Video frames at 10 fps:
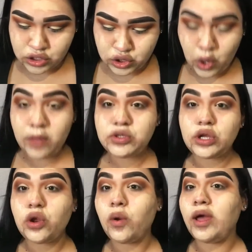So I'm just
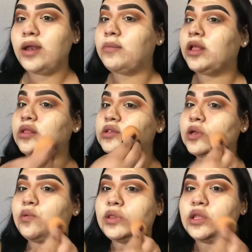gonna go ahead and blend this
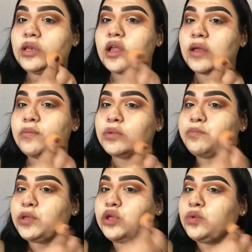out with the damp
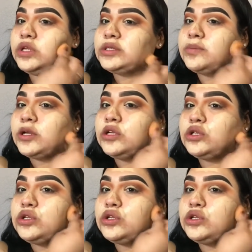beauty sponge.